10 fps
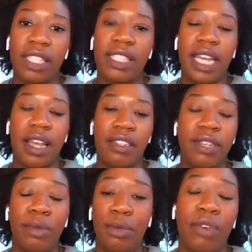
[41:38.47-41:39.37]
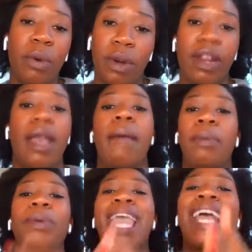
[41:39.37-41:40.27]
for us to, to move forward
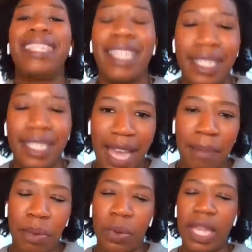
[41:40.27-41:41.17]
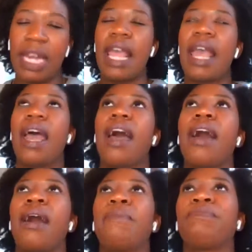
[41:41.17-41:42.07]
but we had to get to that point
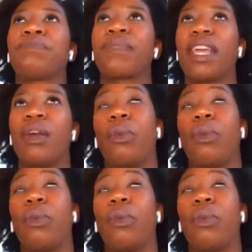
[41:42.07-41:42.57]
um,